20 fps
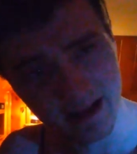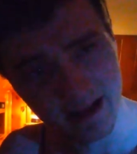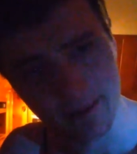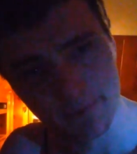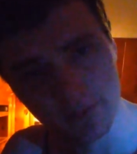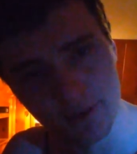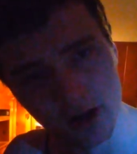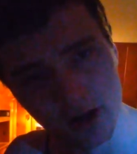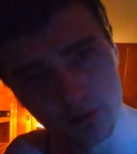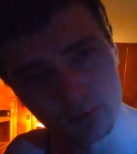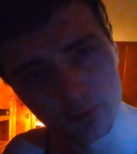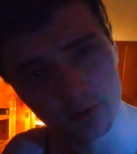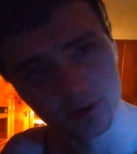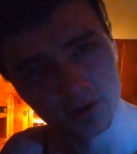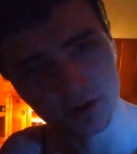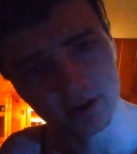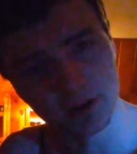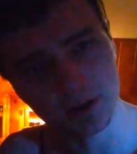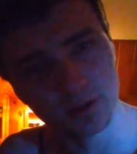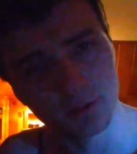mean, I'm not
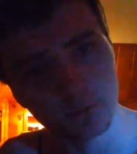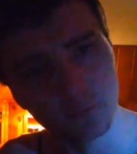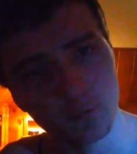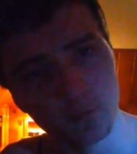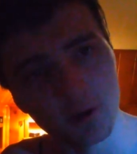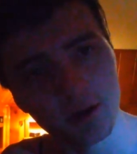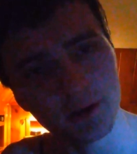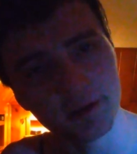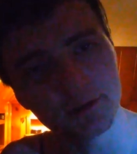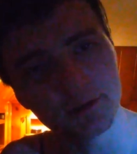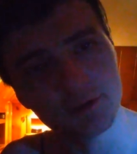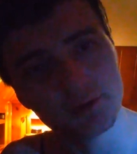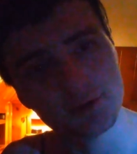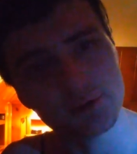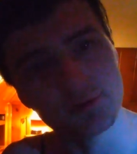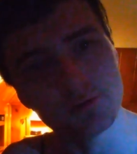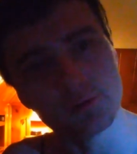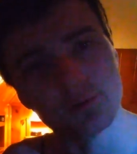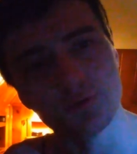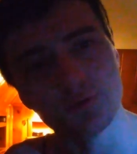really one
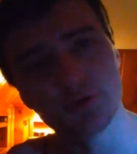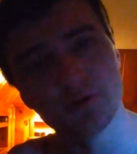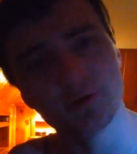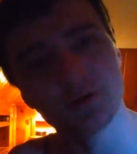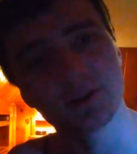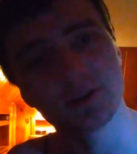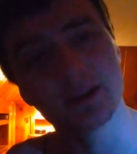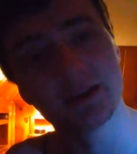to